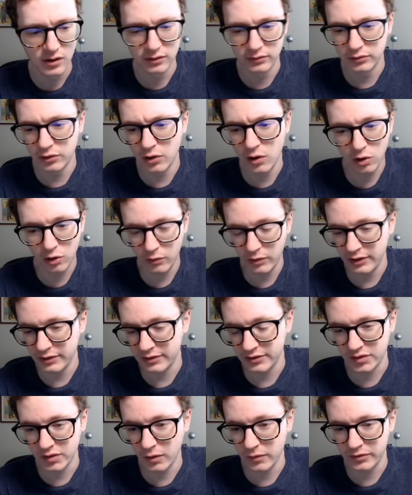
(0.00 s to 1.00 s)
longer that
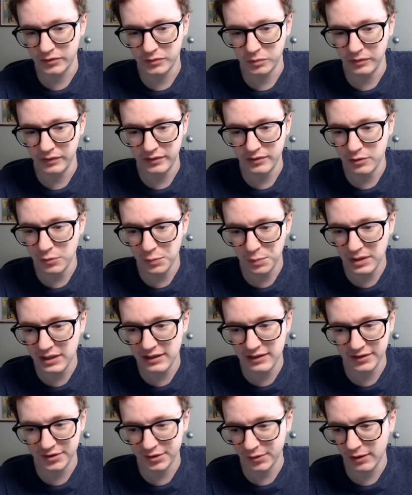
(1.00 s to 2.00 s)
starts with
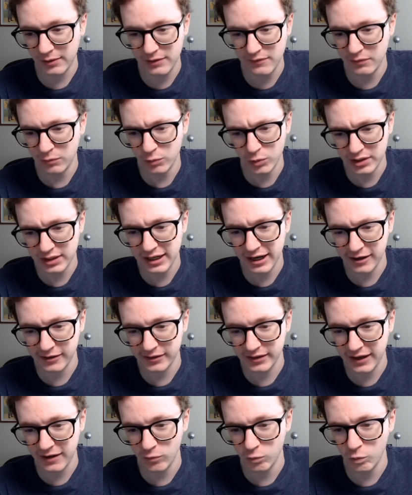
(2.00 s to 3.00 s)
UP, so I don't even really
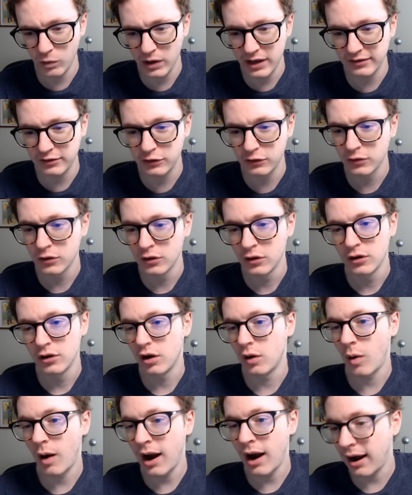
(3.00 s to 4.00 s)
count that. Went,
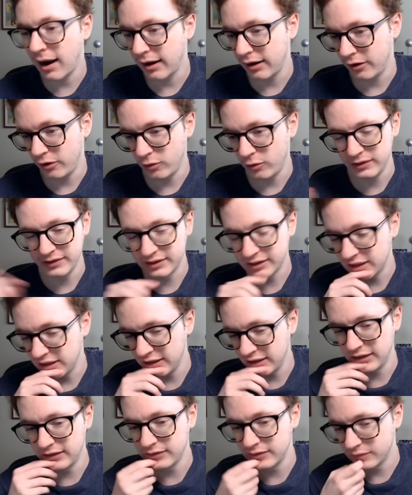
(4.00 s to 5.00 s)
Ohio is
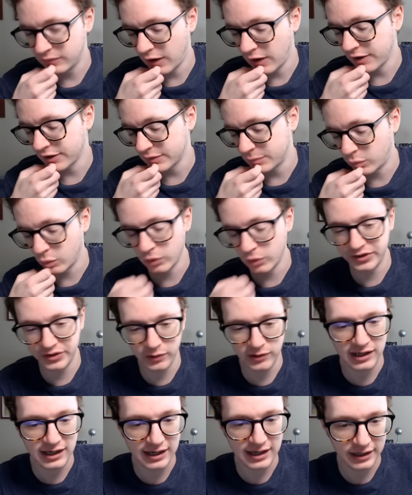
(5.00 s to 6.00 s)
key. Fox Sports,
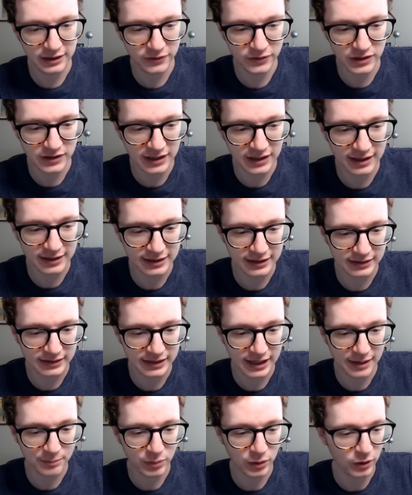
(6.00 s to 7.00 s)
Ohio. You got to get
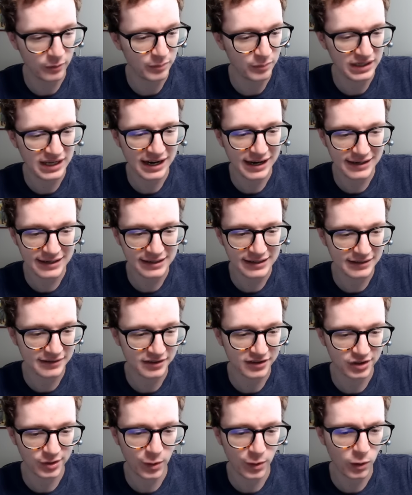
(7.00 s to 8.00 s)
that part. But yeah, I didn't get
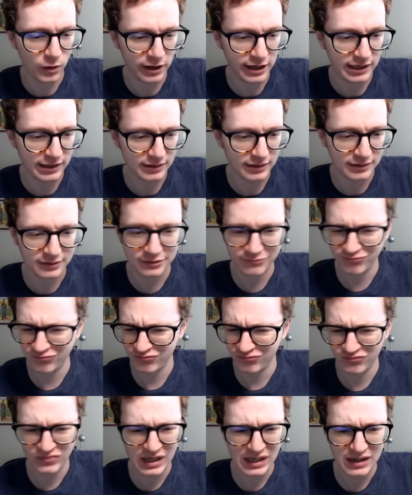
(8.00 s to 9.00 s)
sorry.
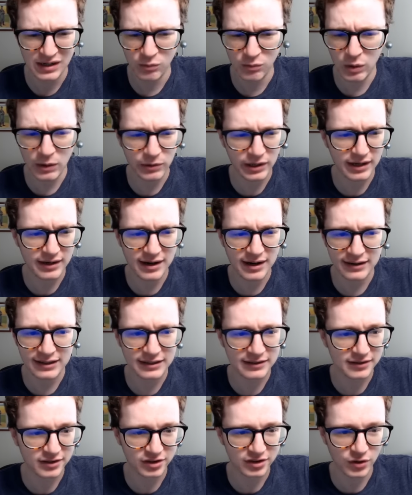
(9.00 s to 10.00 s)
Why would I not
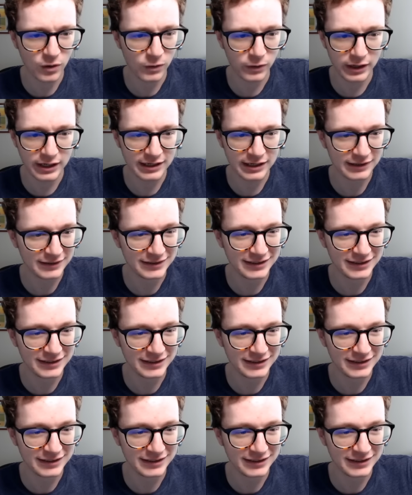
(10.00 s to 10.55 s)
get sorry?